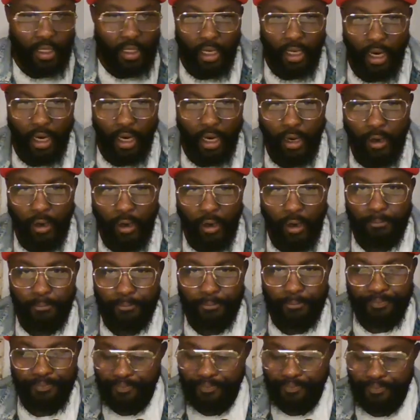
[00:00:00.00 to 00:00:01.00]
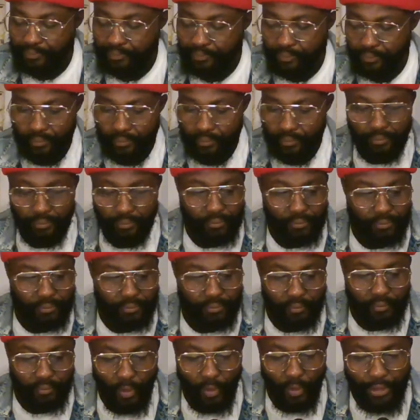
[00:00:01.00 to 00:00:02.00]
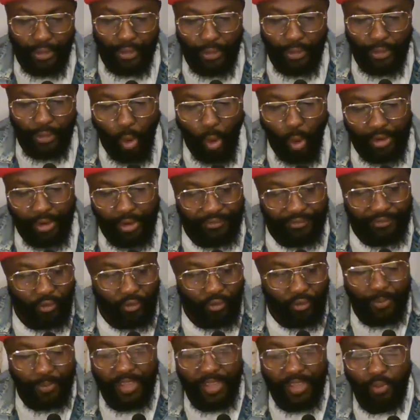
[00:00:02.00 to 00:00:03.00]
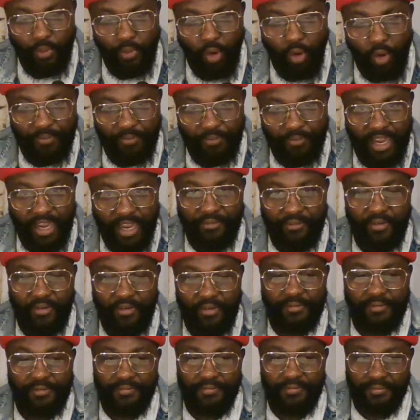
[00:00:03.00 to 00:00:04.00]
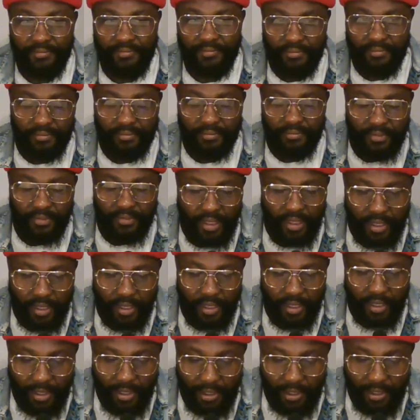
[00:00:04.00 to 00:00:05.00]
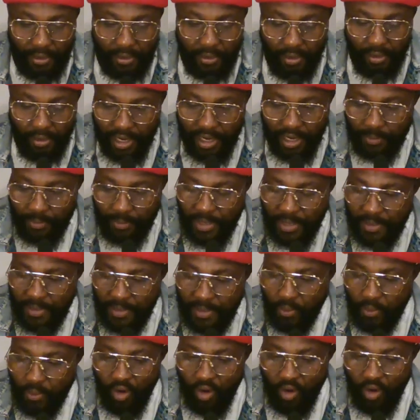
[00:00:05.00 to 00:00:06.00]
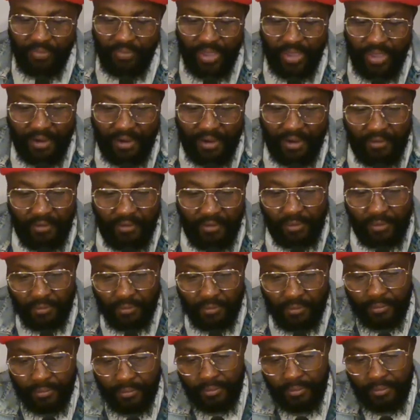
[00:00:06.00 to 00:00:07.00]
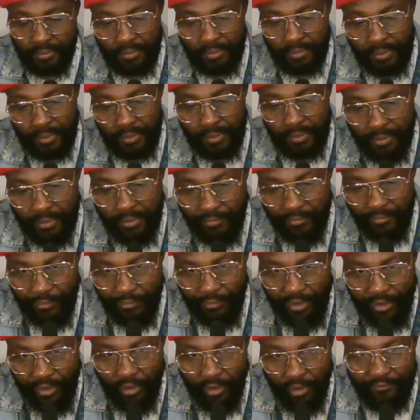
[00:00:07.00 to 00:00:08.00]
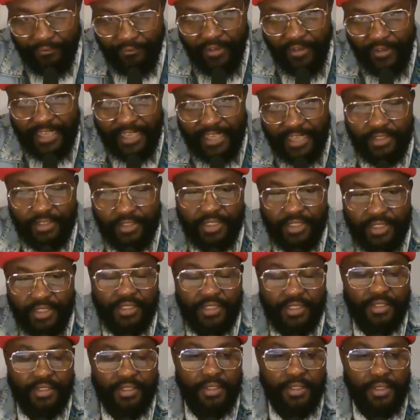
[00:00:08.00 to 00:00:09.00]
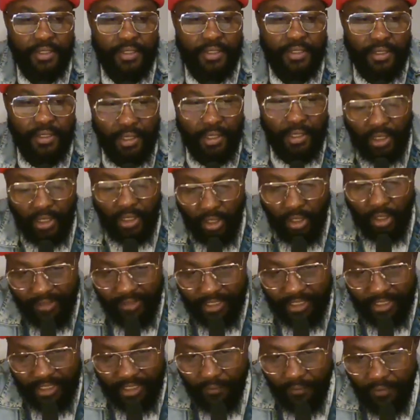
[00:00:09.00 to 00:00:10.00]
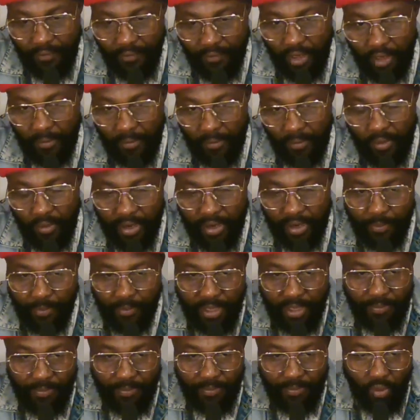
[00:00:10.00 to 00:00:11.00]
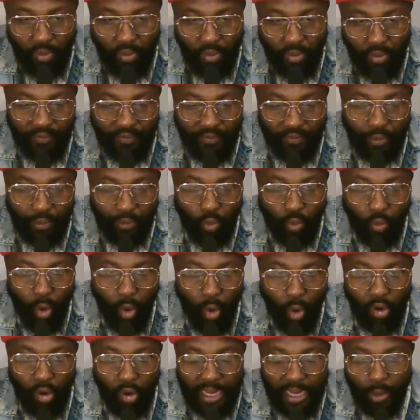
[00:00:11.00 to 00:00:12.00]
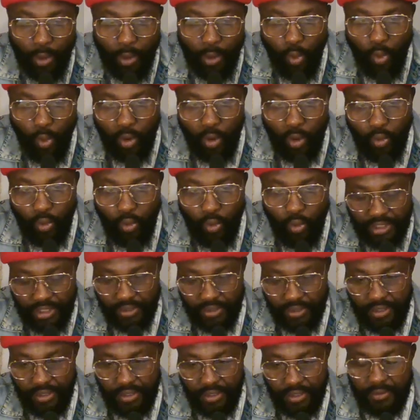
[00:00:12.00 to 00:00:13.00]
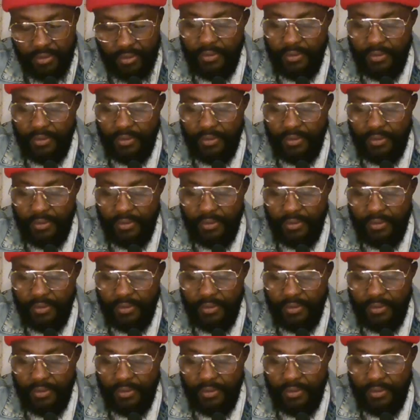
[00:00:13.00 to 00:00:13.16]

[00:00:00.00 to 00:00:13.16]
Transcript: The wonderful people of Biafra, great people of Biafra, freedom fighters, lovers of freedom, great people all over the world and well wishers.